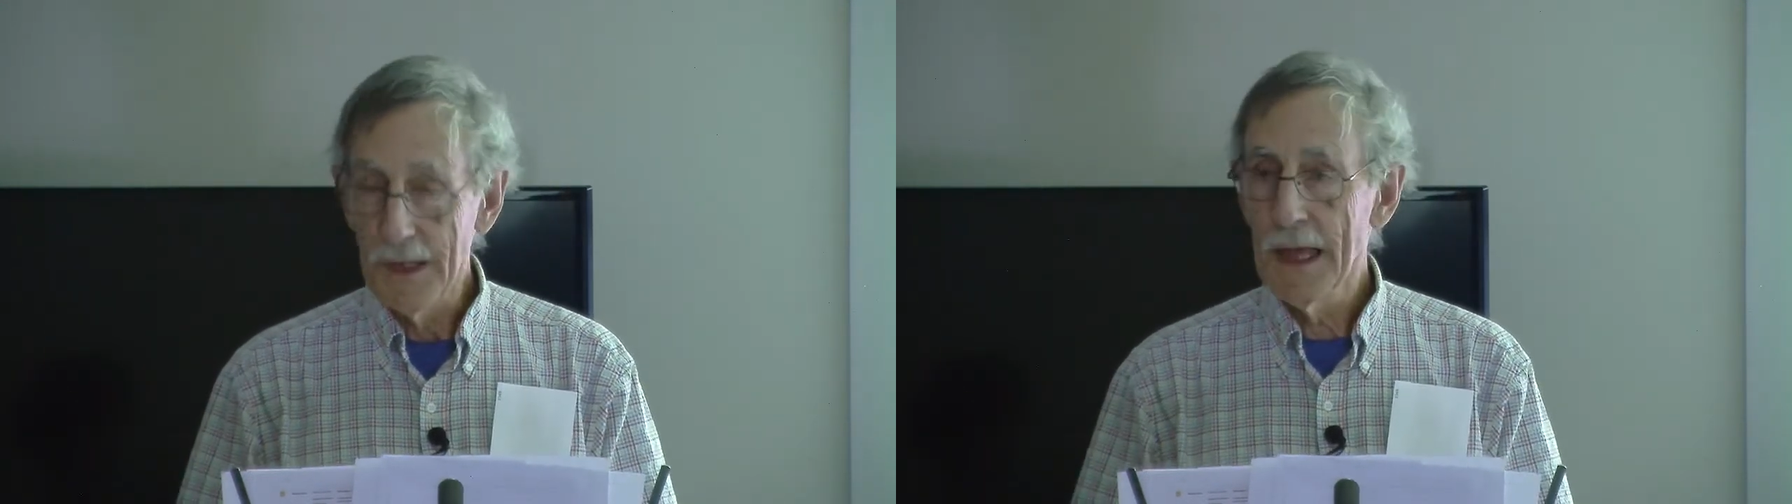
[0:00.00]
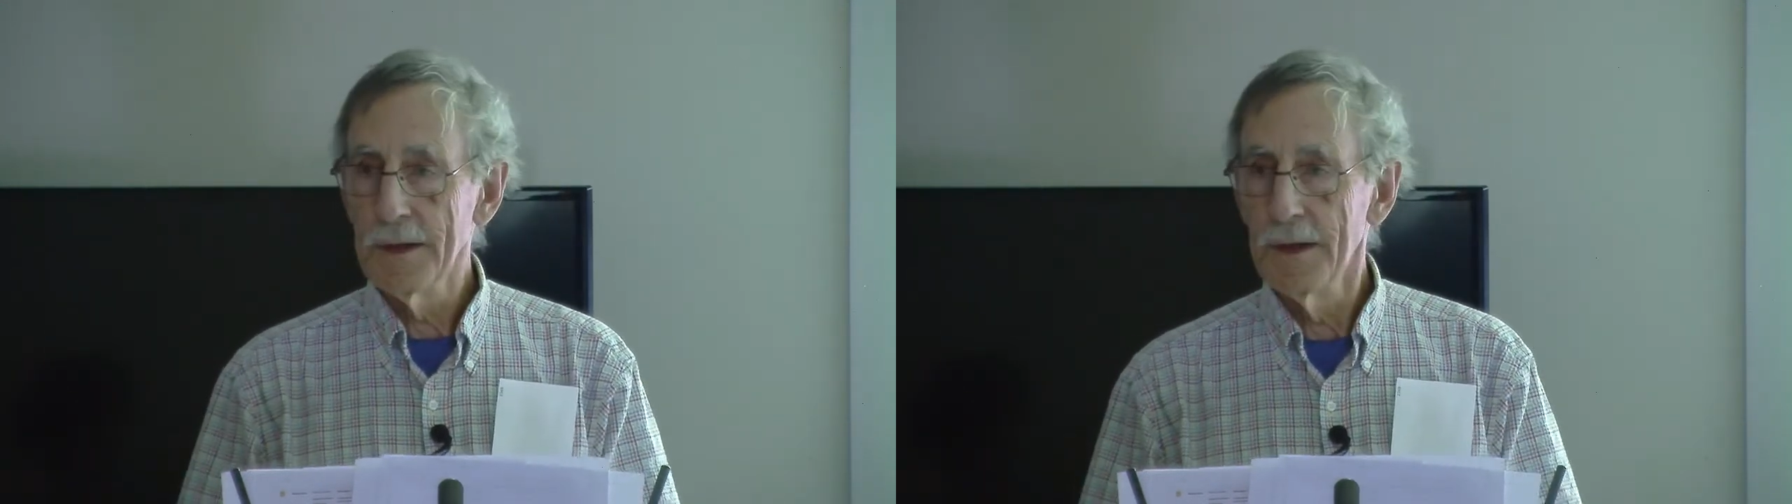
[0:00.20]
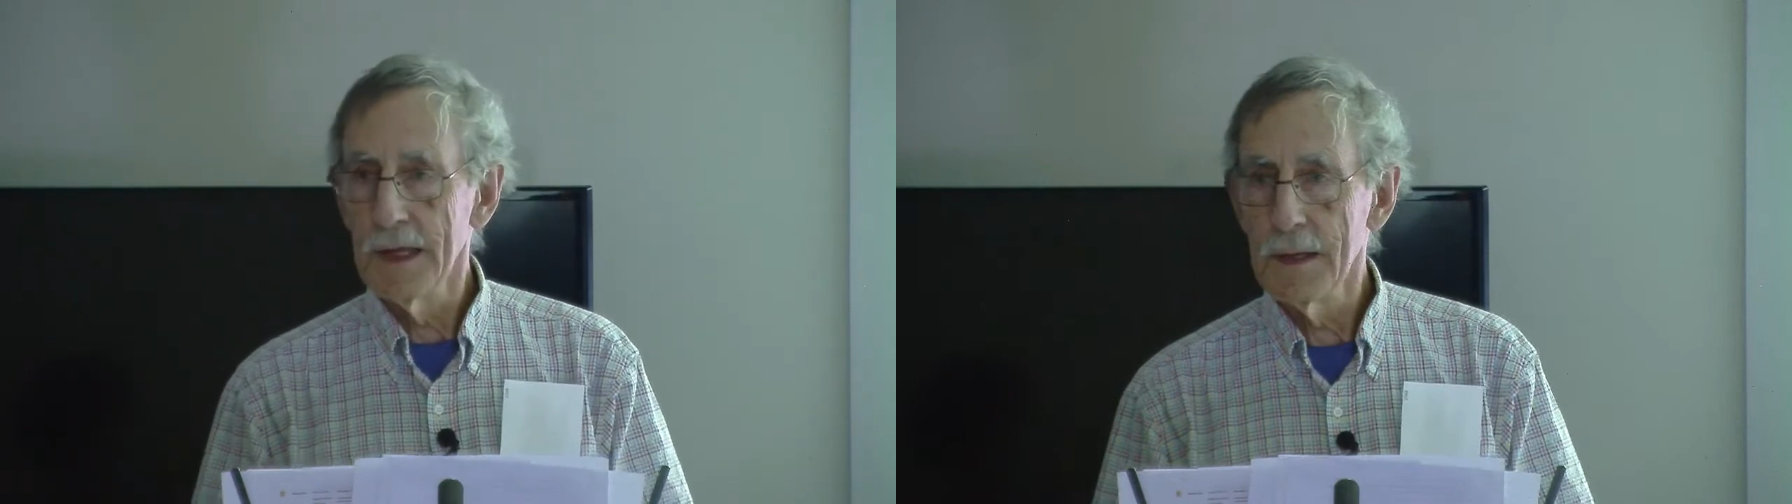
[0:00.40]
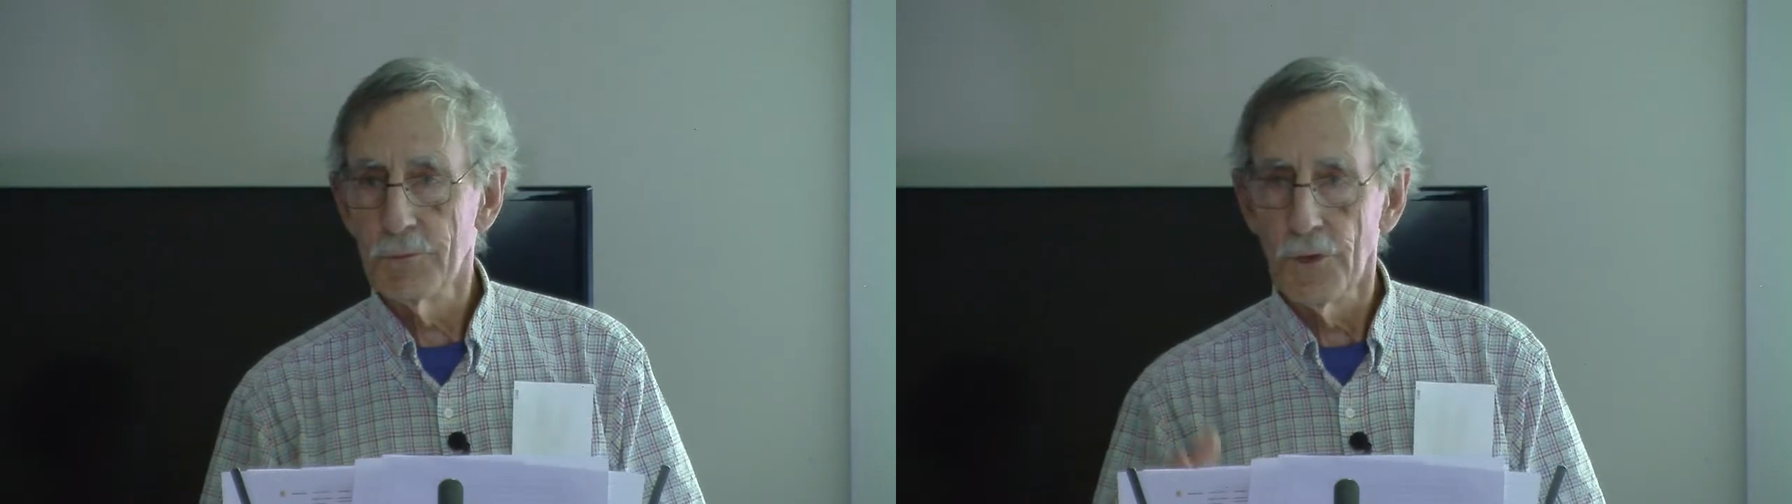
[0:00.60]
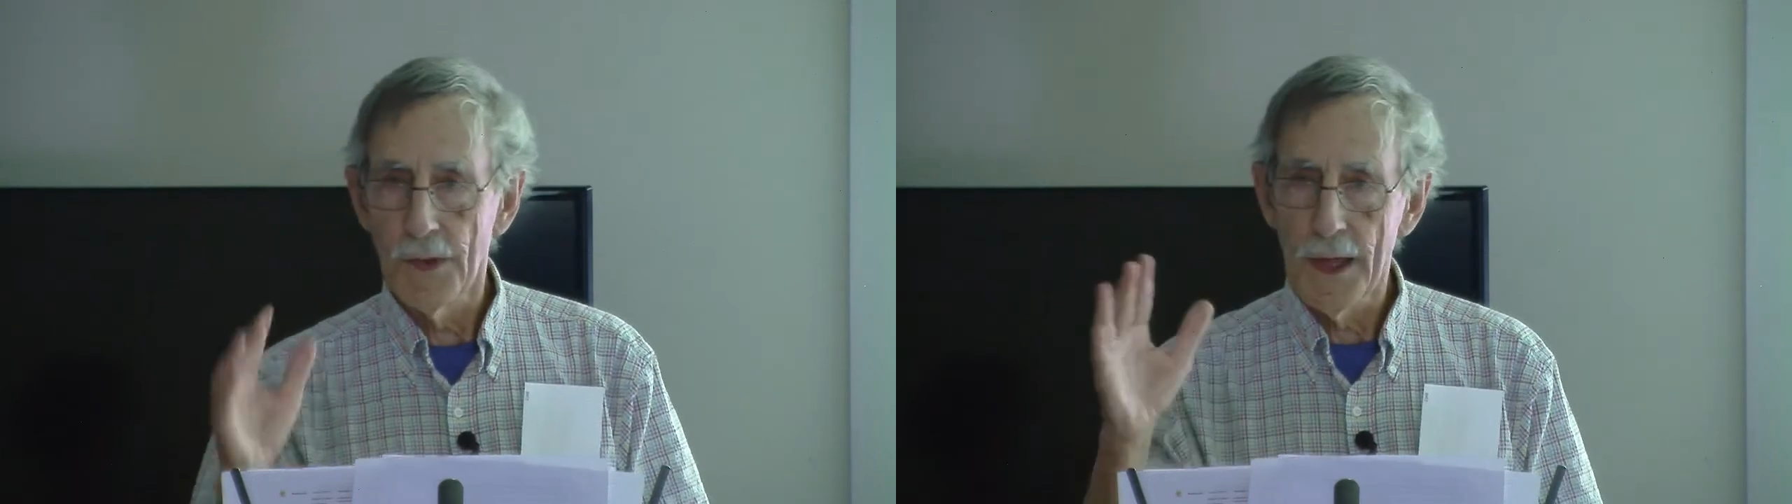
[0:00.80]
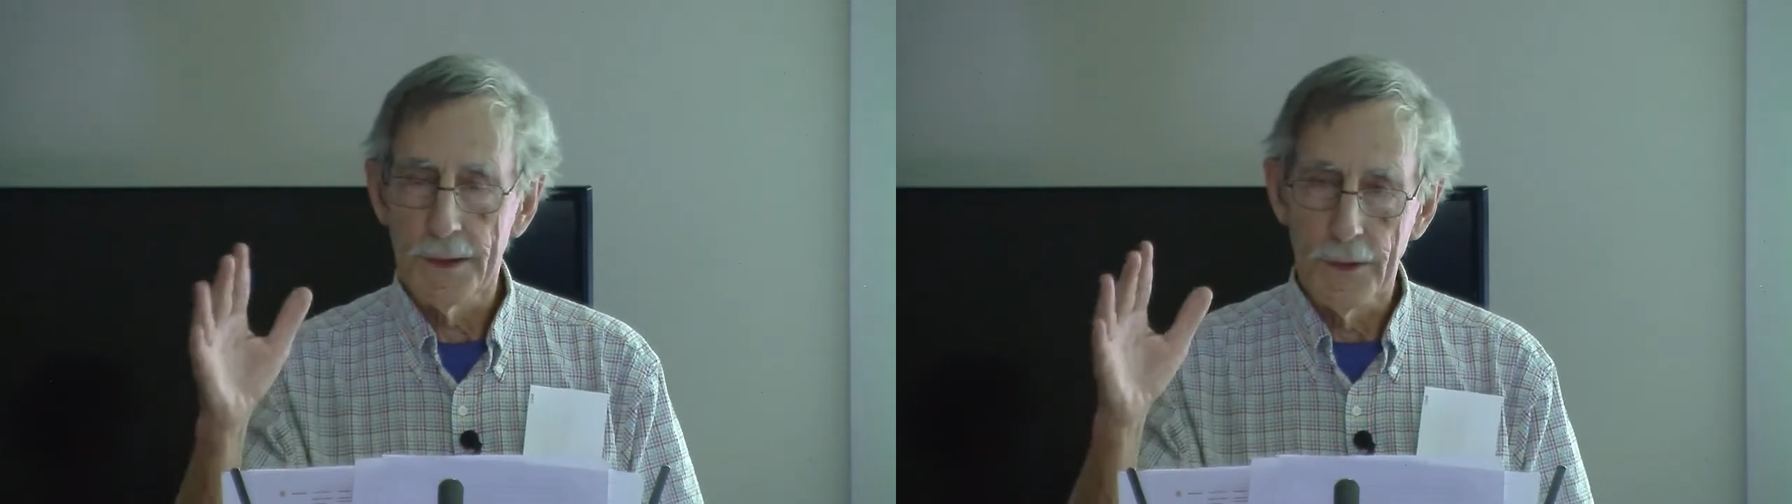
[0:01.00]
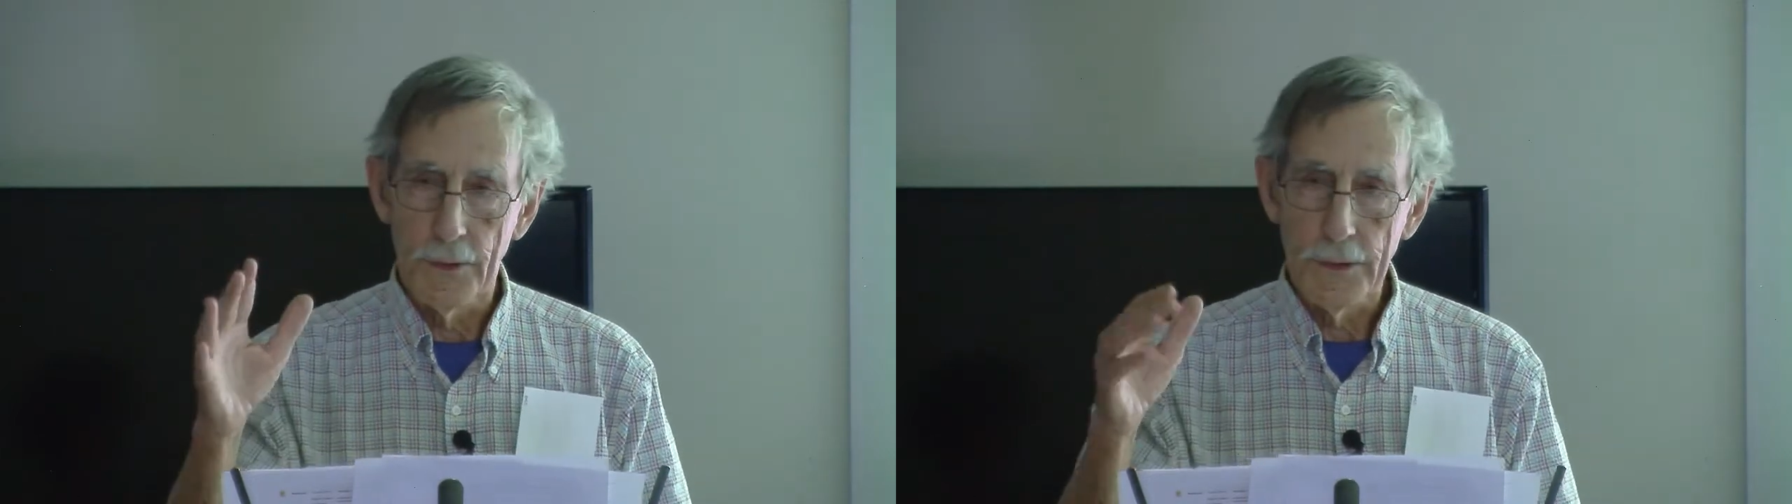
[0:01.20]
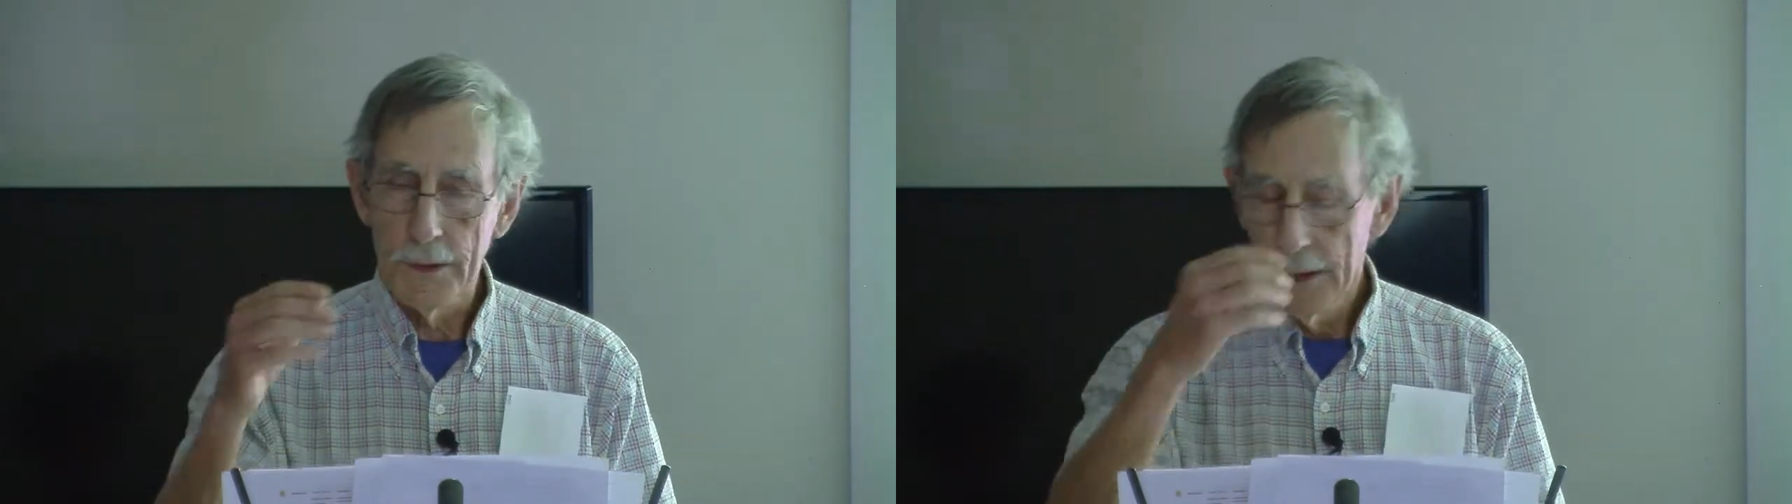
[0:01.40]
Latin name for that
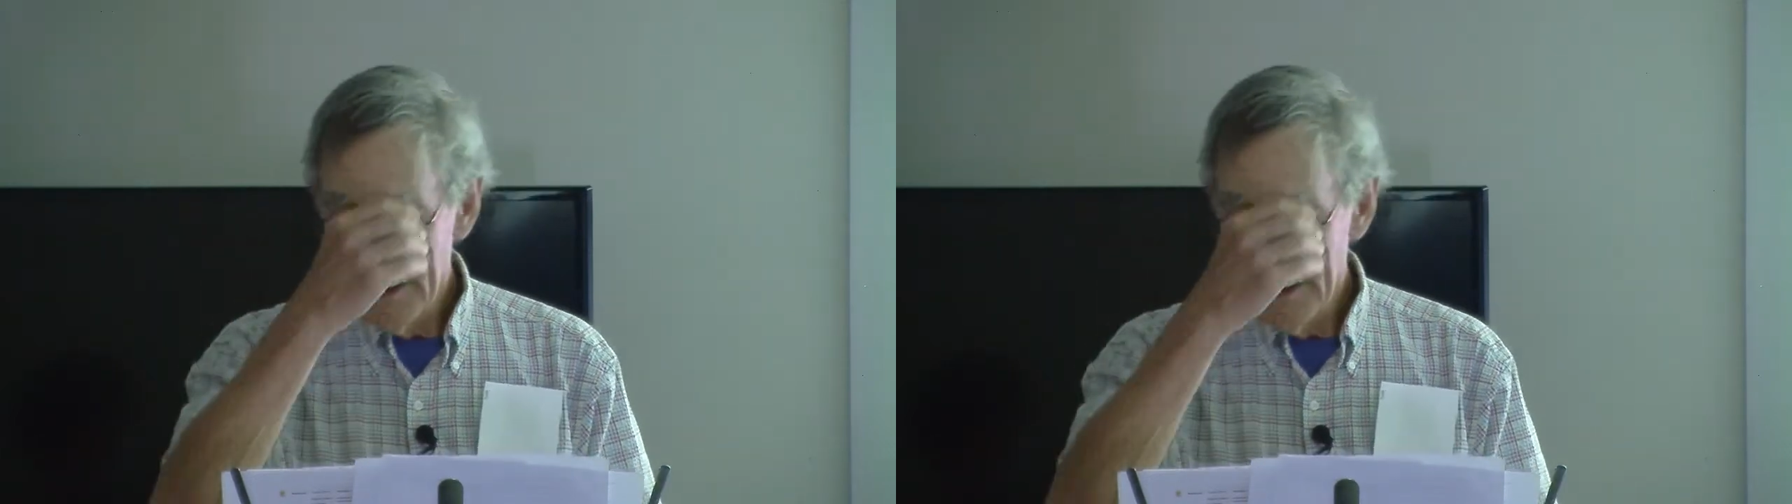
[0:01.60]
area.